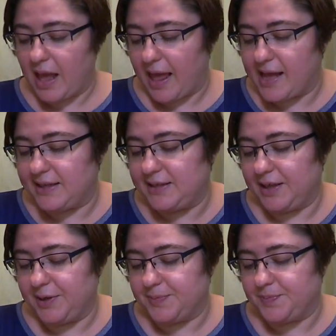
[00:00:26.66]
And
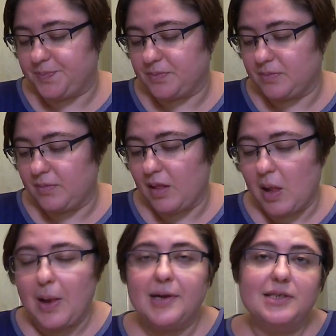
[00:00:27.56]

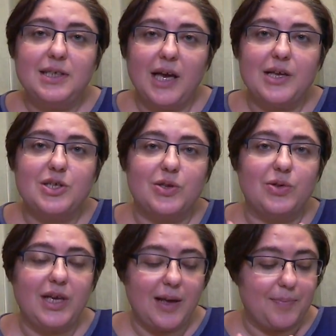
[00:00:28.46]
yeah, so
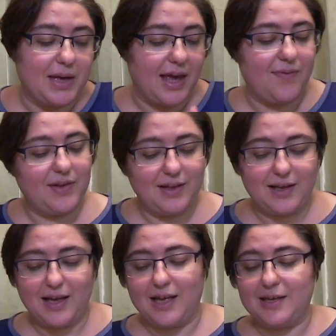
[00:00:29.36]
today I'm having
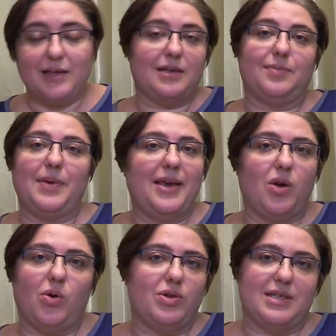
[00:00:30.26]
make
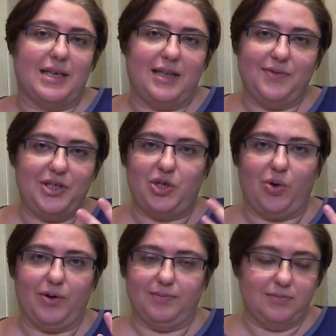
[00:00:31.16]
your own sandwich,
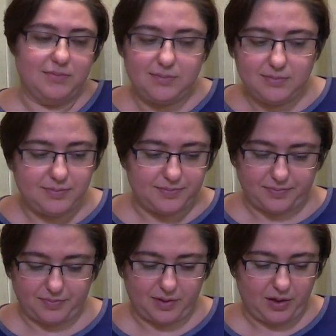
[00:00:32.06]
or
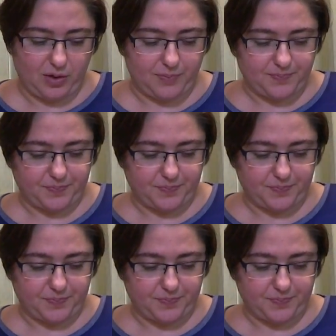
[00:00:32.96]
I don't know.